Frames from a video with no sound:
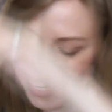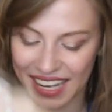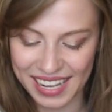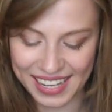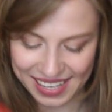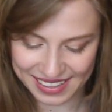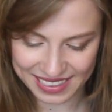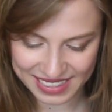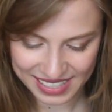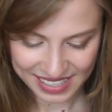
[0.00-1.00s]
God,
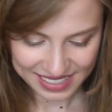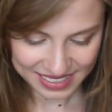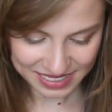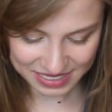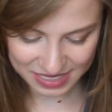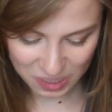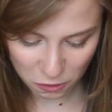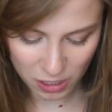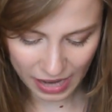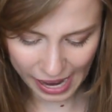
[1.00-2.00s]
these are
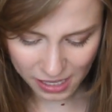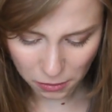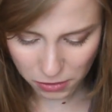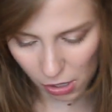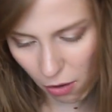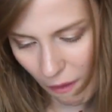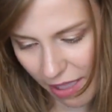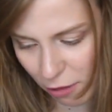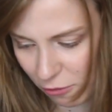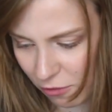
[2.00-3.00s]
so good. I don't know
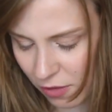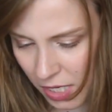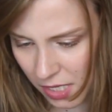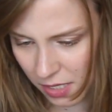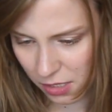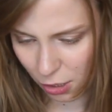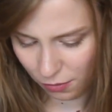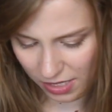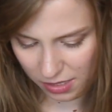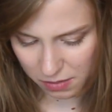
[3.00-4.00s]
if
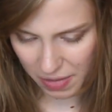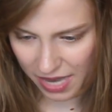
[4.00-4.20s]
Darice